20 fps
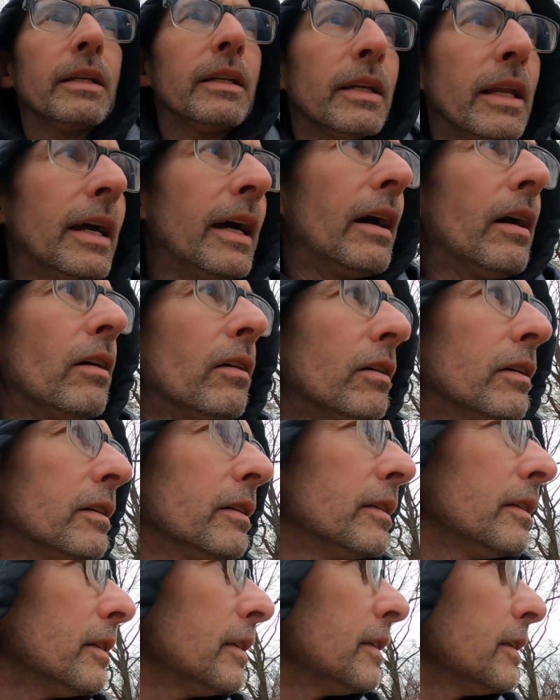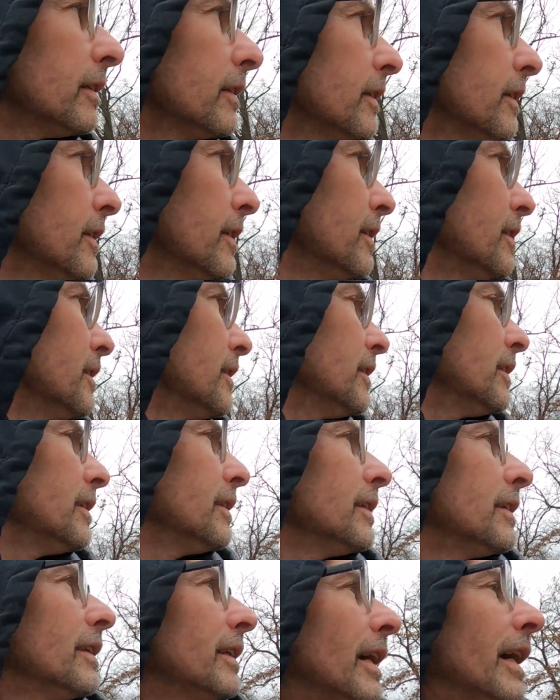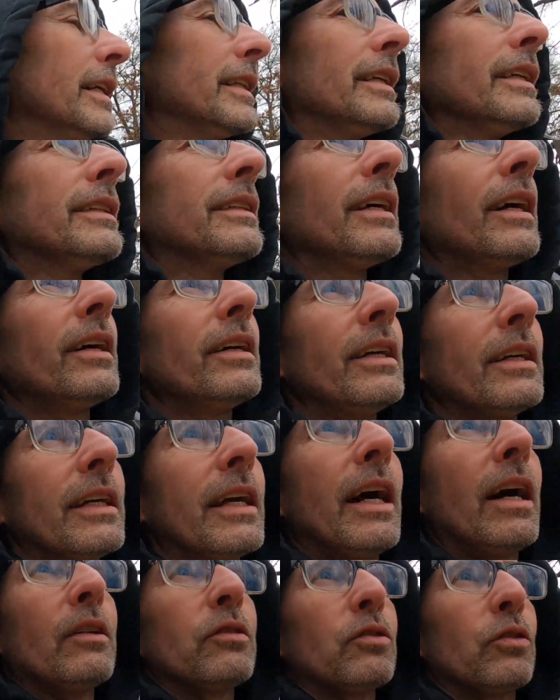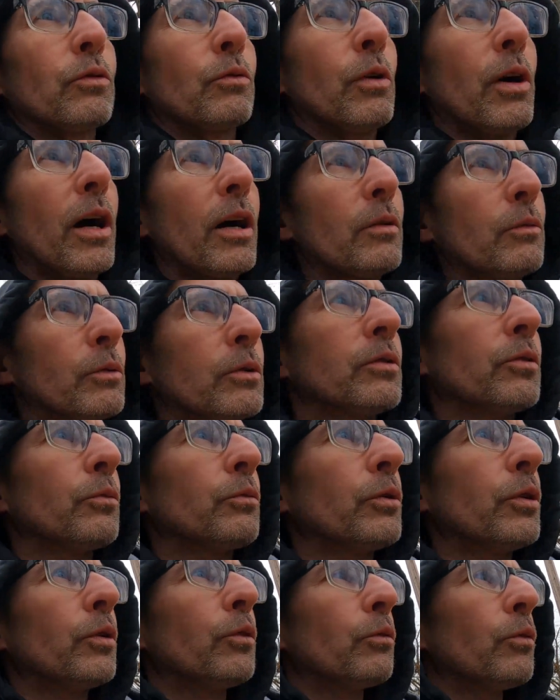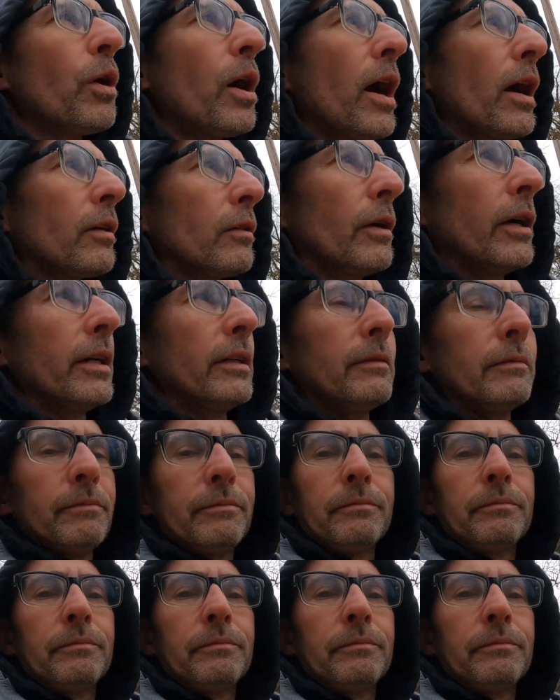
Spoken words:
Now, I did tell you Council Rock was a real rock, right?